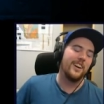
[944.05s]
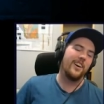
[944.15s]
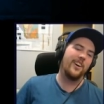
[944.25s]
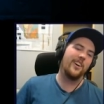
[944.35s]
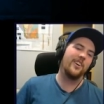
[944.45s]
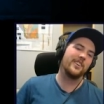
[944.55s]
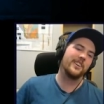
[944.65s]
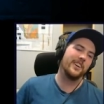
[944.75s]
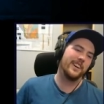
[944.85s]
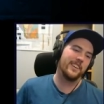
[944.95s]
Oh,
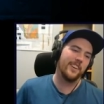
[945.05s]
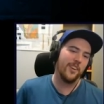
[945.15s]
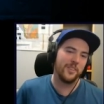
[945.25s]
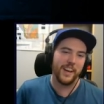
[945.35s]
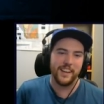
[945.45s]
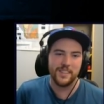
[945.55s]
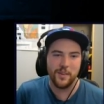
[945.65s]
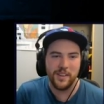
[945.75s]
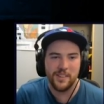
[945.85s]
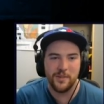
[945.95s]
good. Okay, so
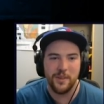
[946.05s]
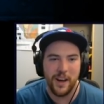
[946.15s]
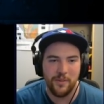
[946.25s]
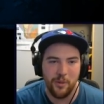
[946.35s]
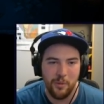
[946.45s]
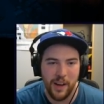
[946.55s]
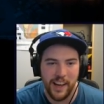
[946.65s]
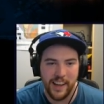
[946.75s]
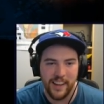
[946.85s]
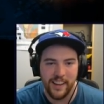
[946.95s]
I do have a
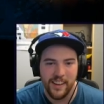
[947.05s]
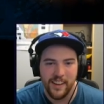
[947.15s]
way